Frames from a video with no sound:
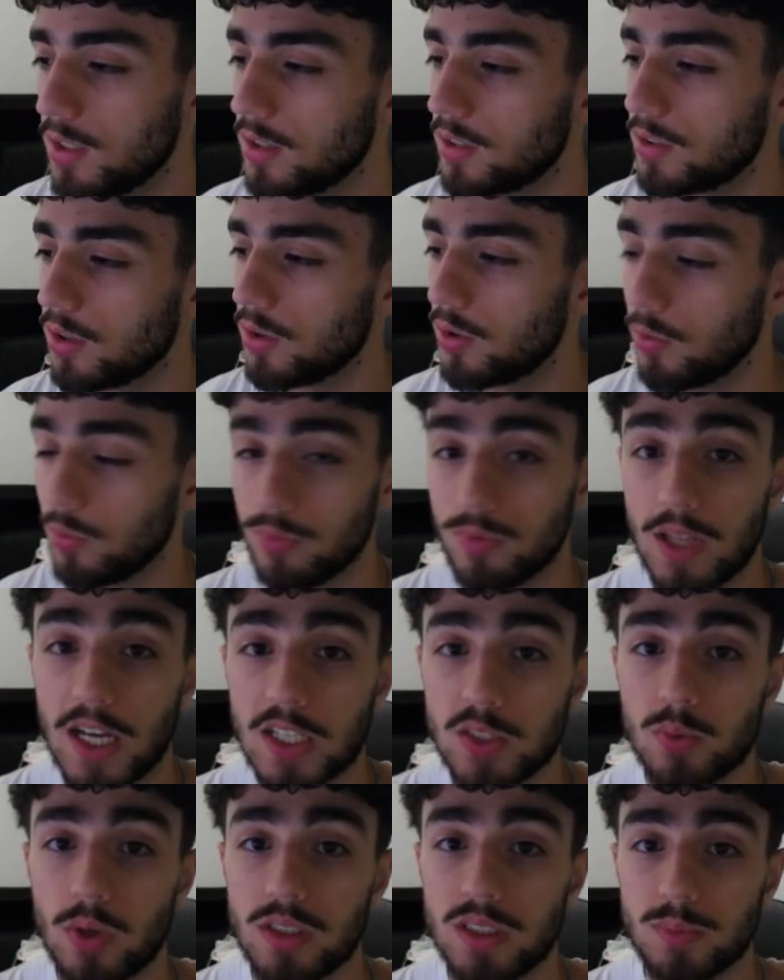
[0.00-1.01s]
So
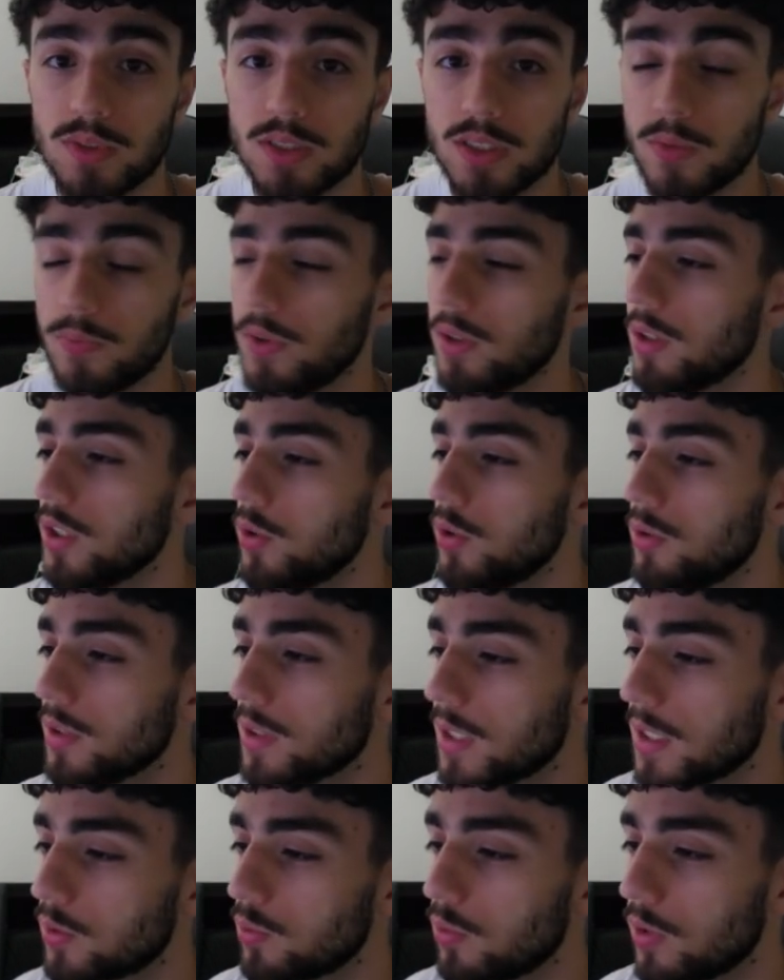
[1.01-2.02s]
that's why I'm specifically
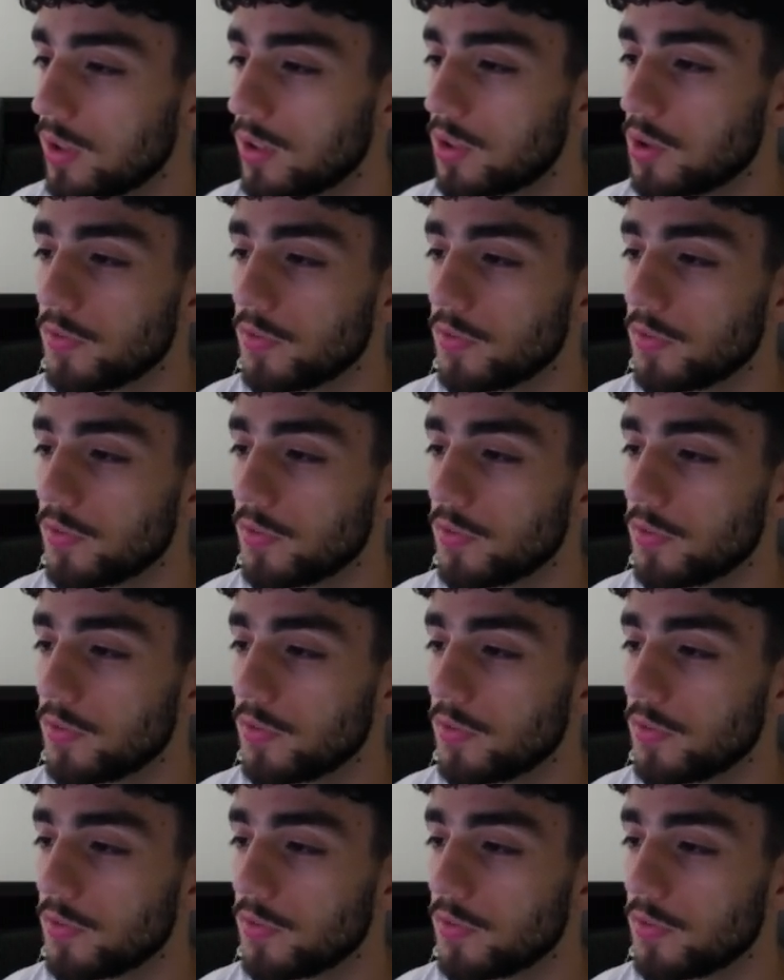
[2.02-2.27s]
using this one.